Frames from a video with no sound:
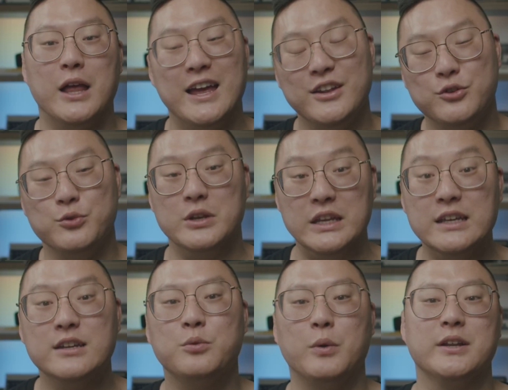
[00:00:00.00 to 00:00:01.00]
and
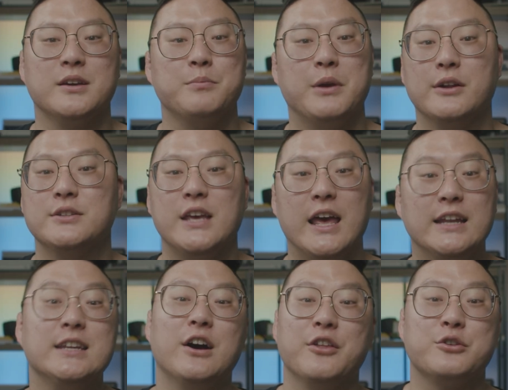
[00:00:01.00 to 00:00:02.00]
unique when compared to
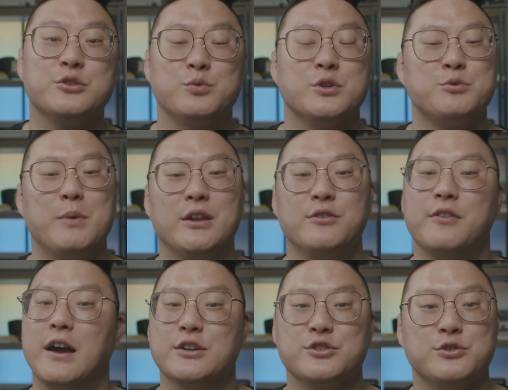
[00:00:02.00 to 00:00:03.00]
any other switch
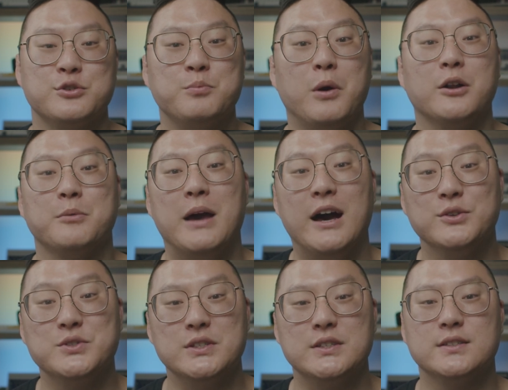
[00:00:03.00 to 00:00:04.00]
manufacturer's bottom
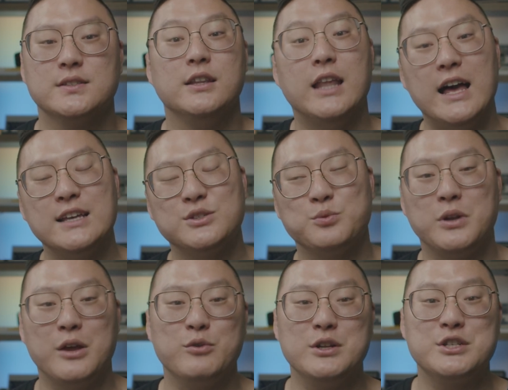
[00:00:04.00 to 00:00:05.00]
housings. Last, when
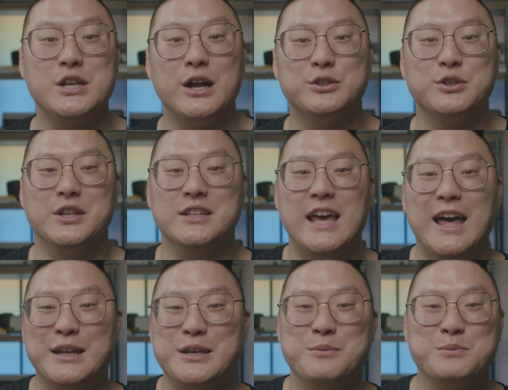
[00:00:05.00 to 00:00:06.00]
I reached out to the
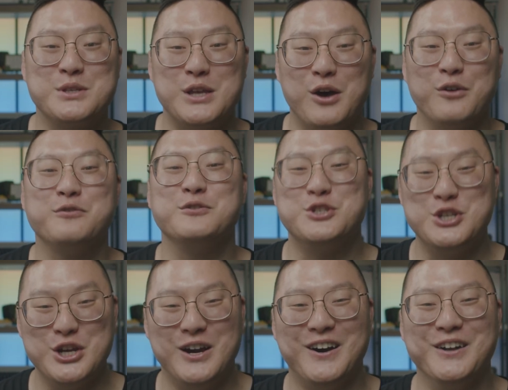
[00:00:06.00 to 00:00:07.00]
daddy himself,
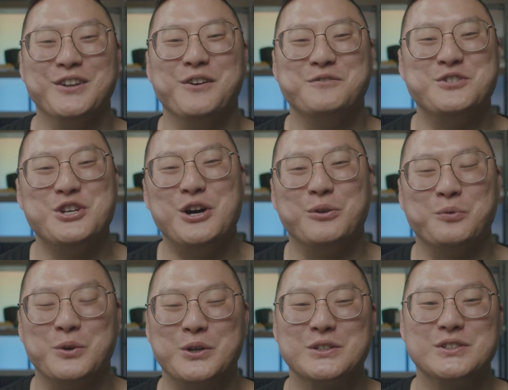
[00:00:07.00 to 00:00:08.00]
Gion of
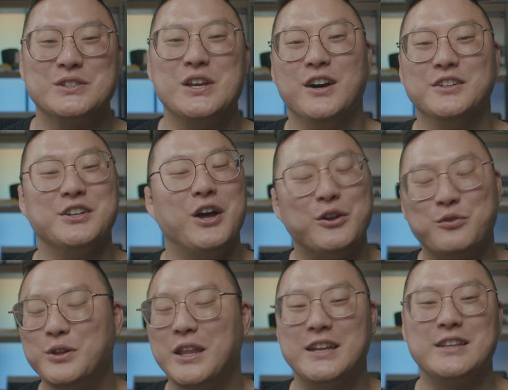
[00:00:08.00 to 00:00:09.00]
Gionworks, on an
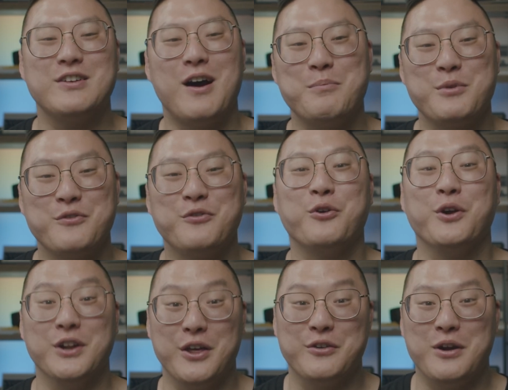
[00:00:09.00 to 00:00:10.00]
unrelated topic for
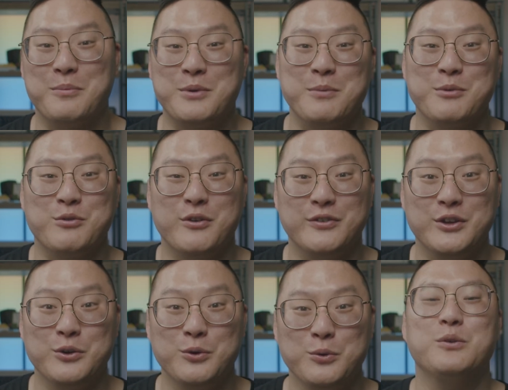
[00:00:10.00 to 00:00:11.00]
another upcoming
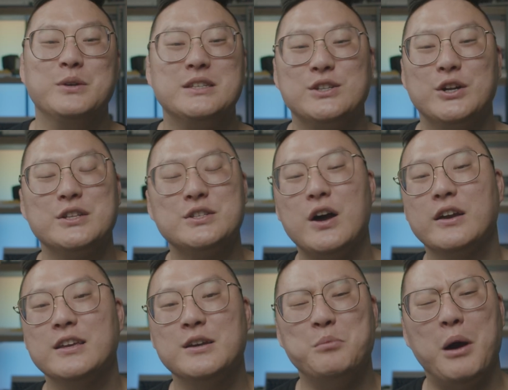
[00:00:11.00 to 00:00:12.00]
review, we started
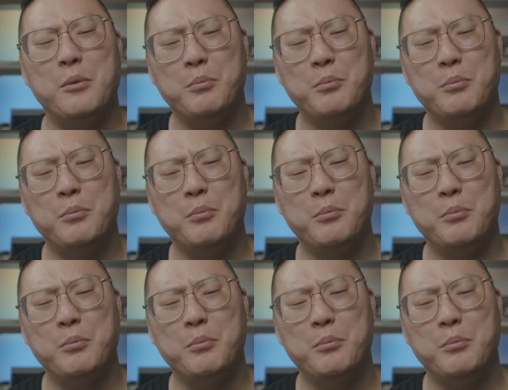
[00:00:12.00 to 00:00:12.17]
talking about